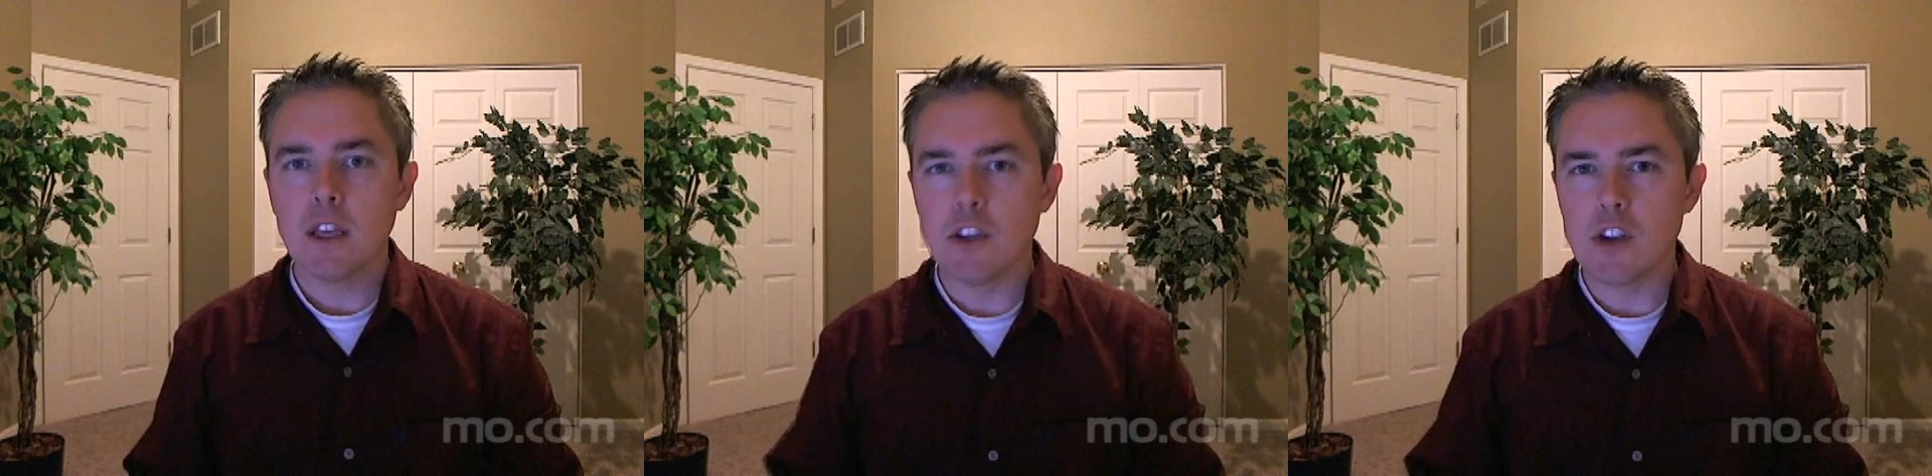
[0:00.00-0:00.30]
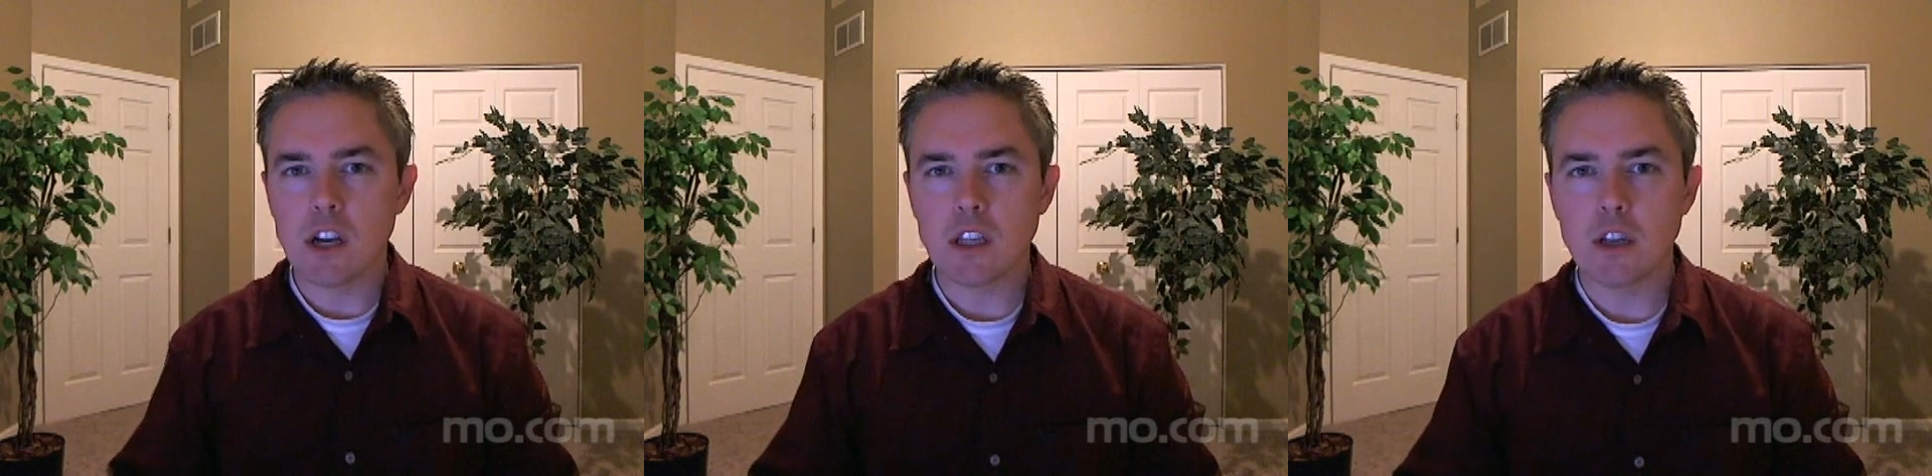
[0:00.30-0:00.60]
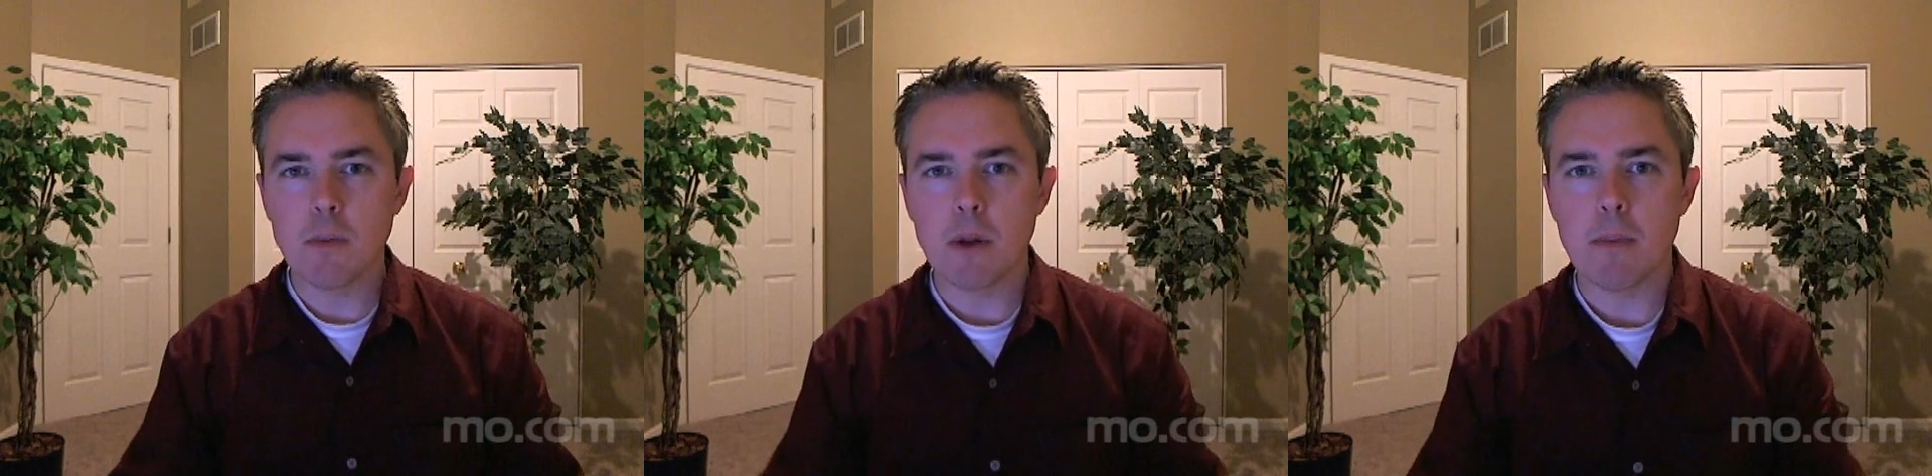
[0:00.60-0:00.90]
Can you talk a
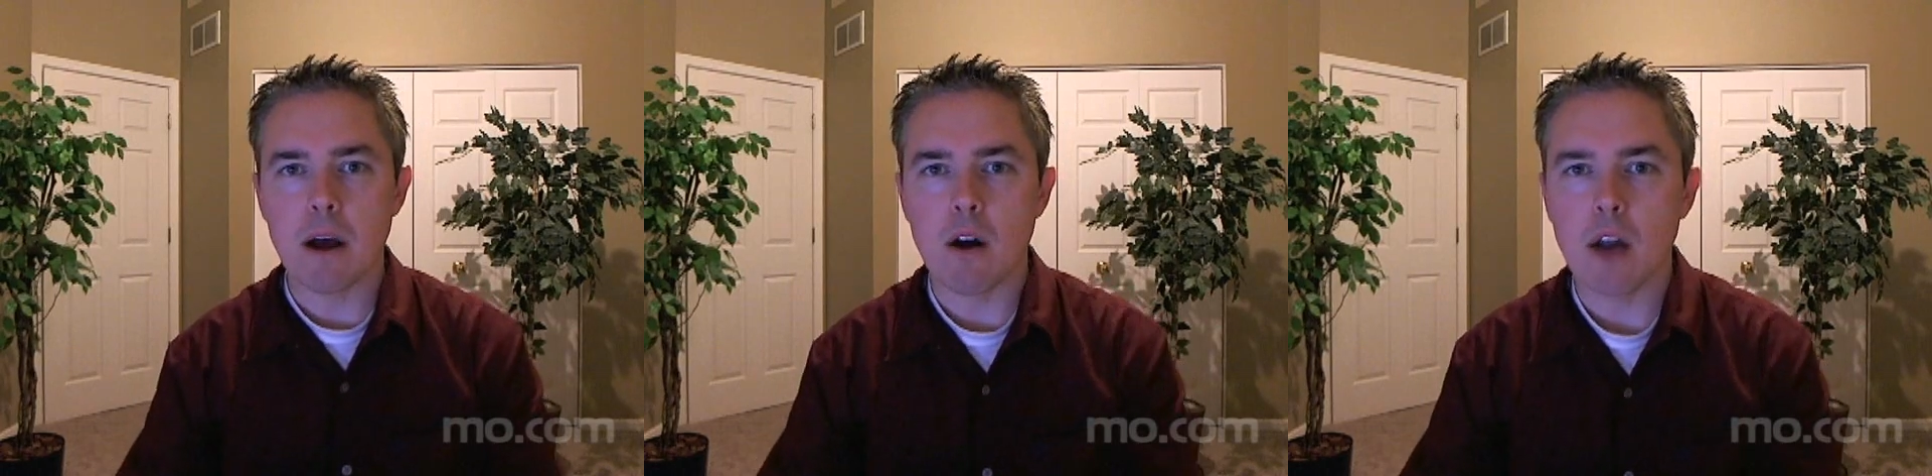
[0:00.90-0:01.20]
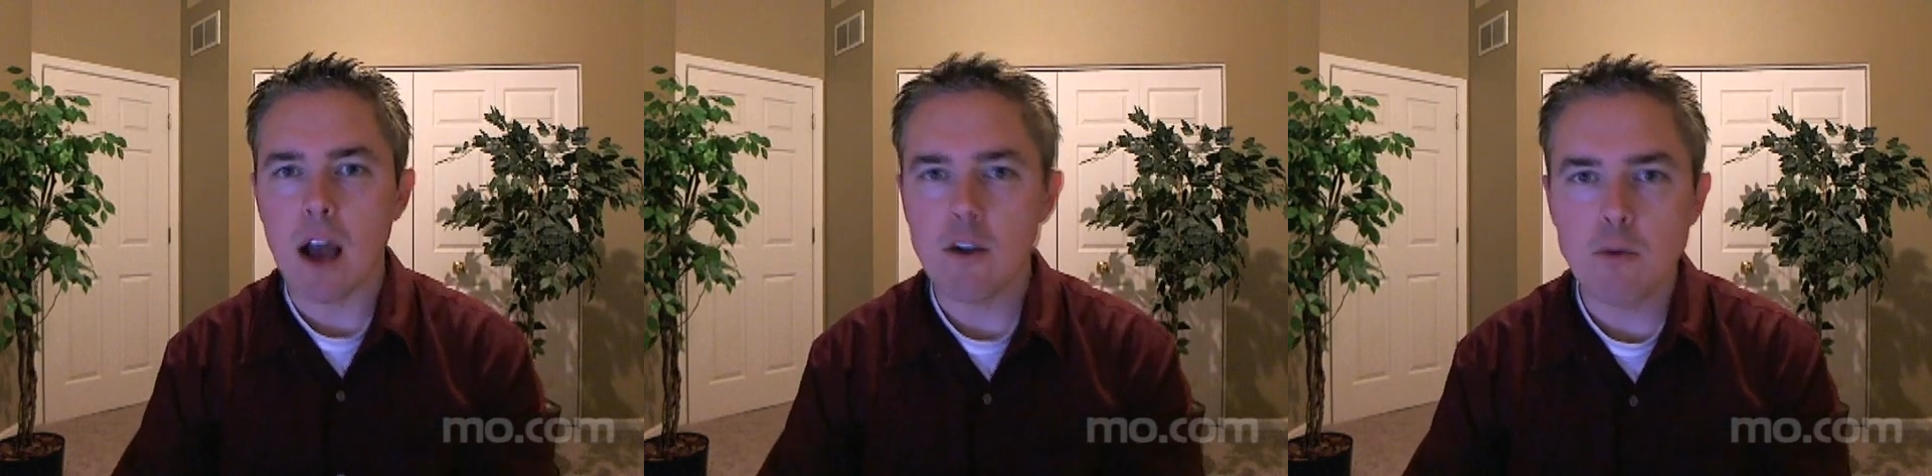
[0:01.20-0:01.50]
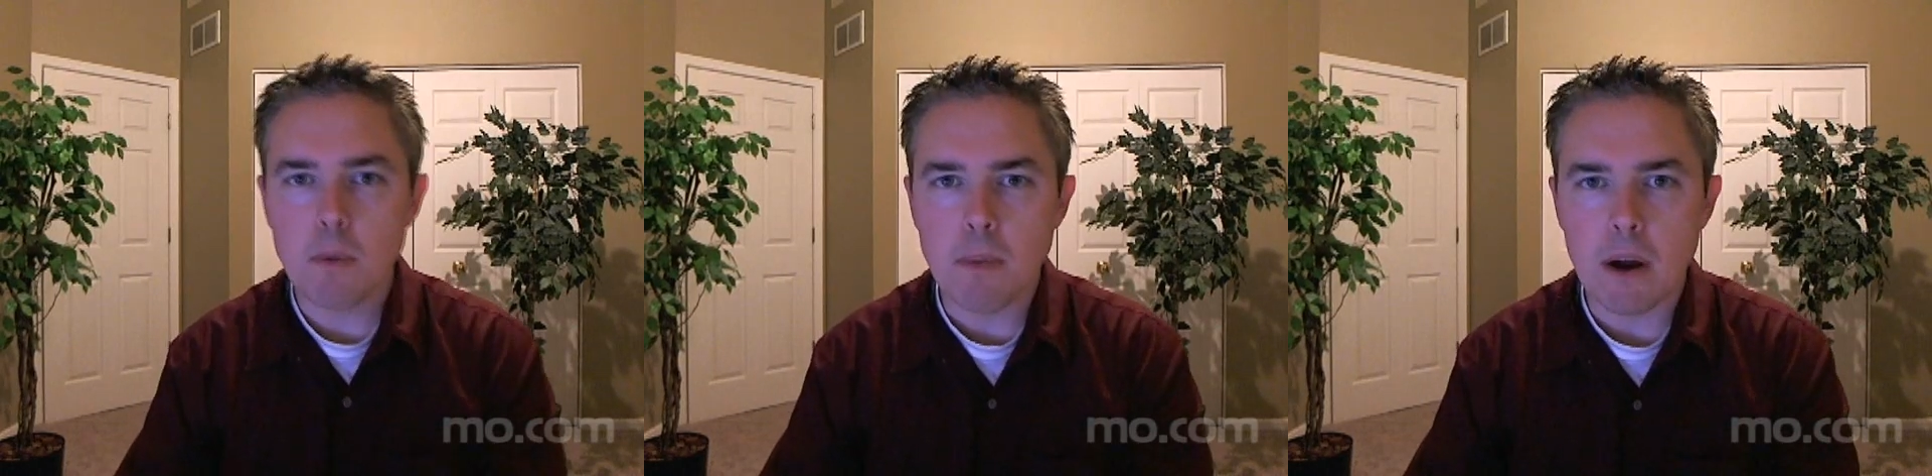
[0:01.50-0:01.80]
little bit about how
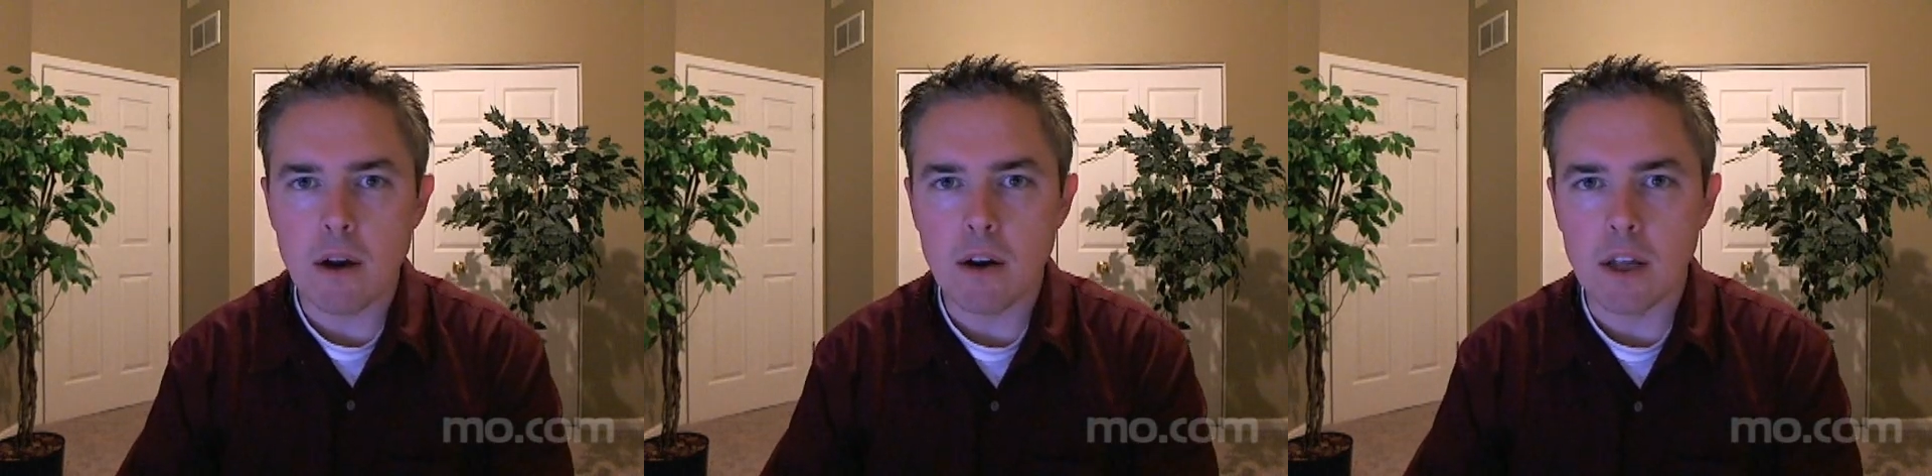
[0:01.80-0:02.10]
you prepared